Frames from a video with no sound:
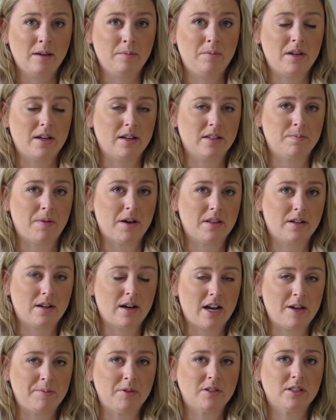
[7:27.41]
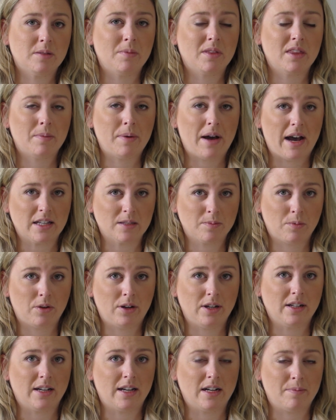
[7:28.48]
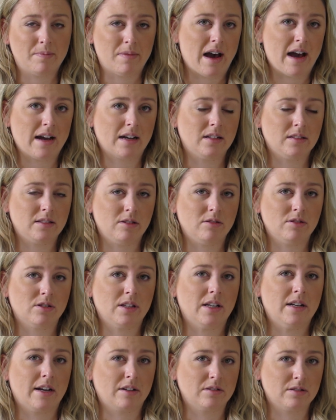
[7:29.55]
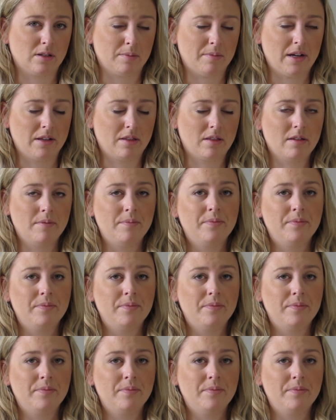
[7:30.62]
because by the time you submit the passport and get it back, it's usually an extra month.